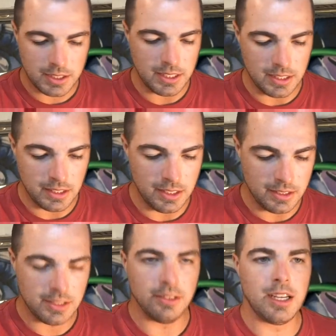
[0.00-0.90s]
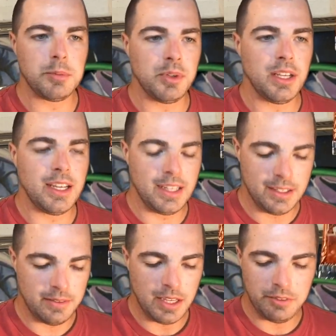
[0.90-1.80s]
It is labeled a
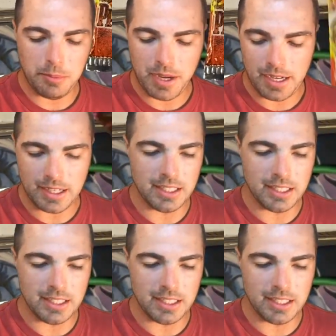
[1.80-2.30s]
heavy pack.